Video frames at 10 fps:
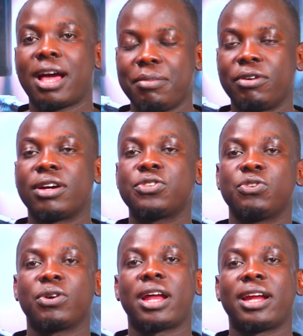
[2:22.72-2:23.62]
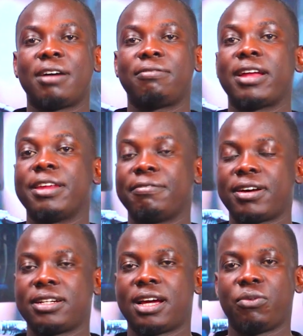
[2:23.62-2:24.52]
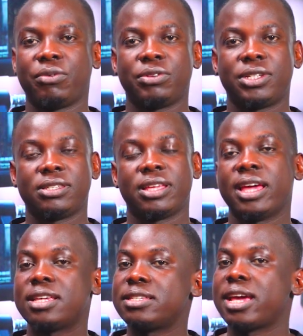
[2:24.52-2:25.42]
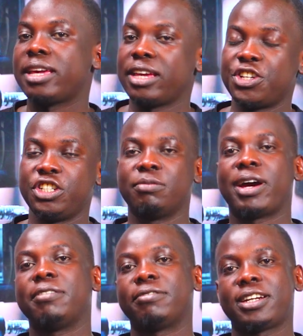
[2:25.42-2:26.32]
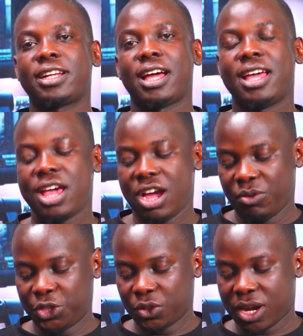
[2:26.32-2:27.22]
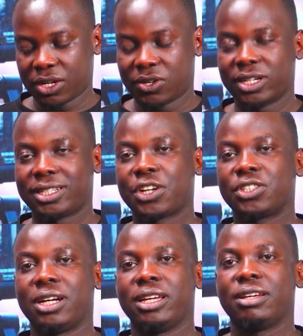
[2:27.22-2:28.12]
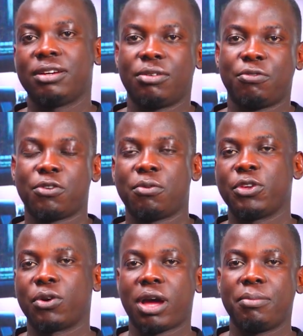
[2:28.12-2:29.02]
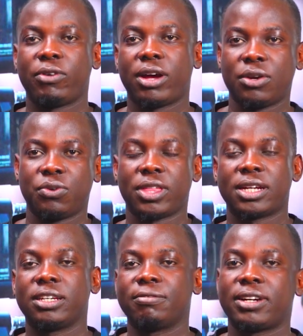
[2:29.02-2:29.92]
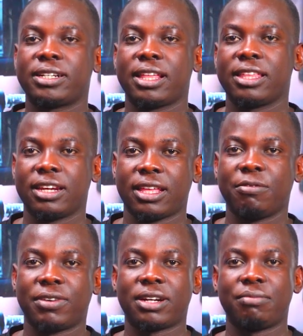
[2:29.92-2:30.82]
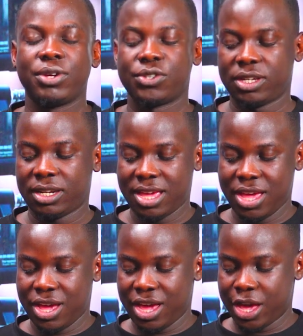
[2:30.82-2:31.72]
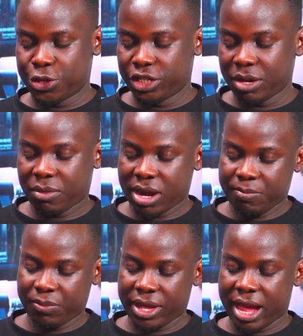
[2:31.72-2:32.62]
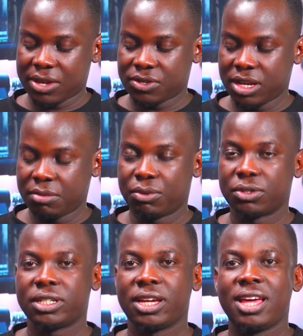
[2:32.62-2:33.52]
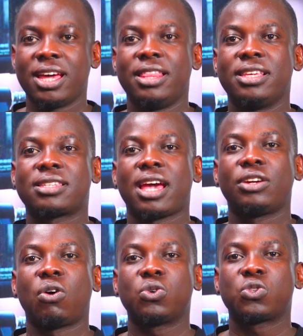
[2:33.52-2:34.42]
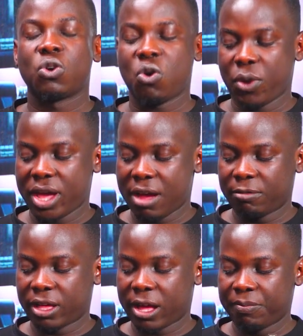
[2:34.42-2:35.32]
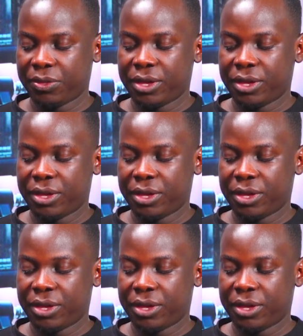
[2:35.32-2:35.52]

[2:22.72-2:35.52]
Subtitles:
cameras, you can have an inverter, which is the SDI HDMI inverter, which you can connect actually from your camera to that inverter. Then the inverter brings in HDMI as input. This side also we have the